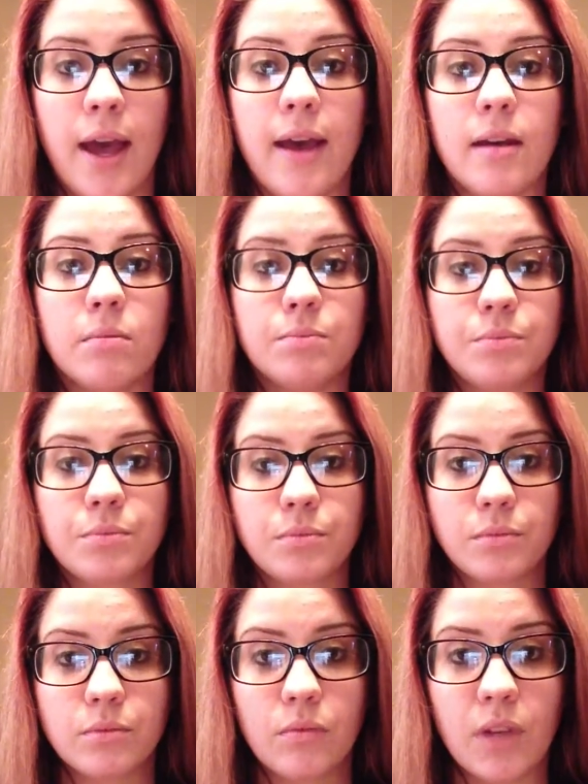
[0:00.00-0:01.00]

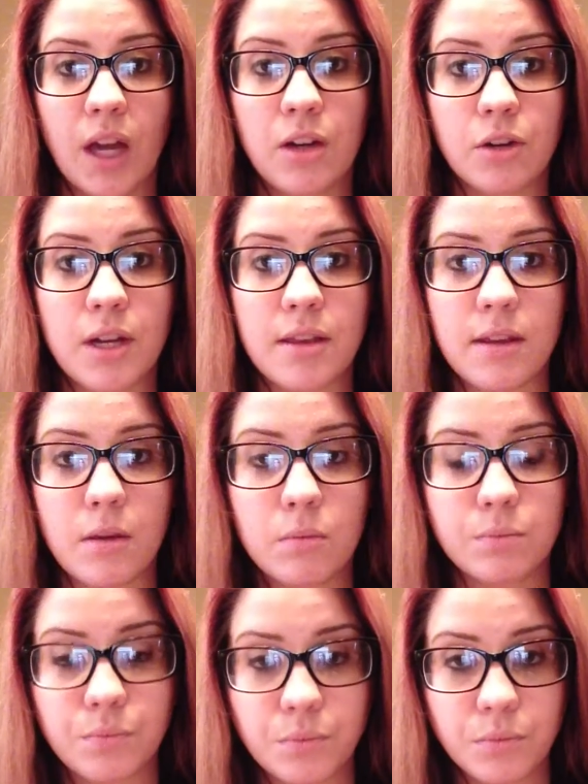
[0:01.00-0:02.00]
underneath you.